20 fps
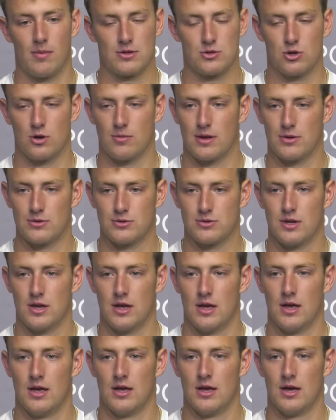I told him I was
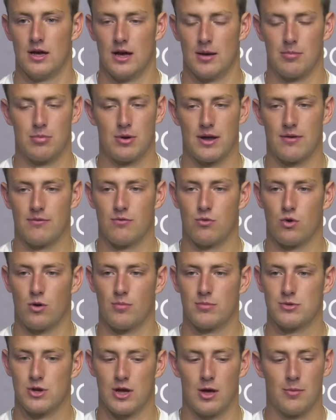praying for
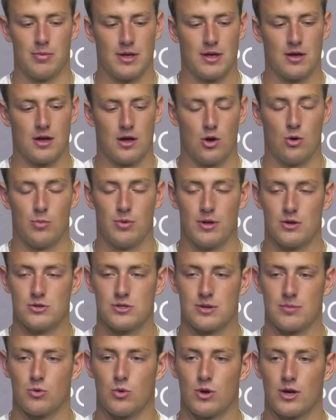him. So I hope he
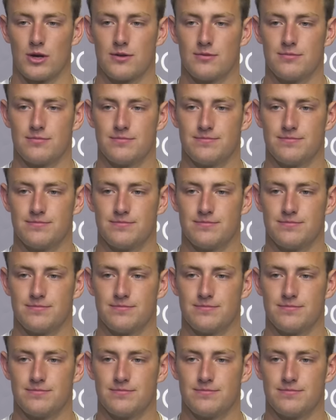heals up quick.